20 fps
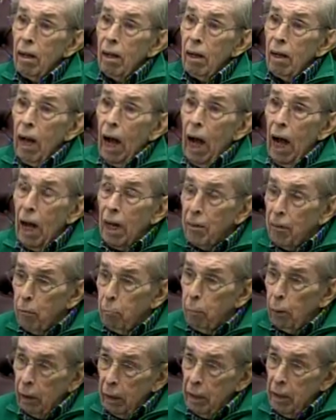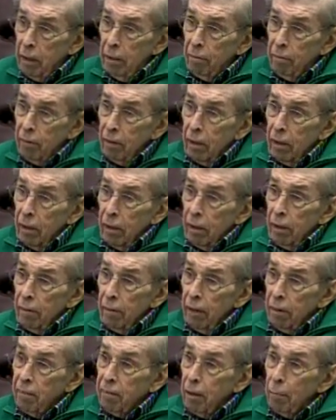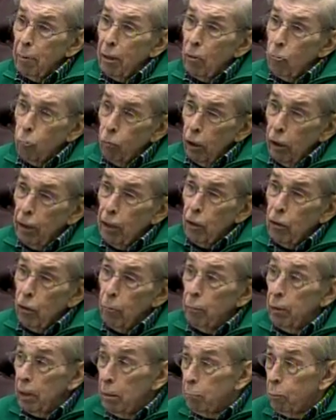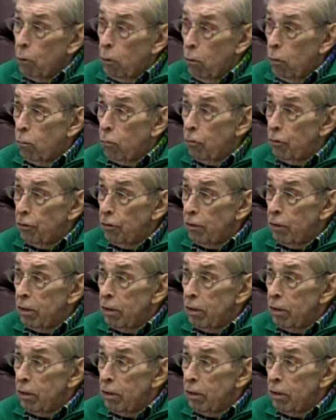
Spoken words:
hard to believe that somebody really could be opposed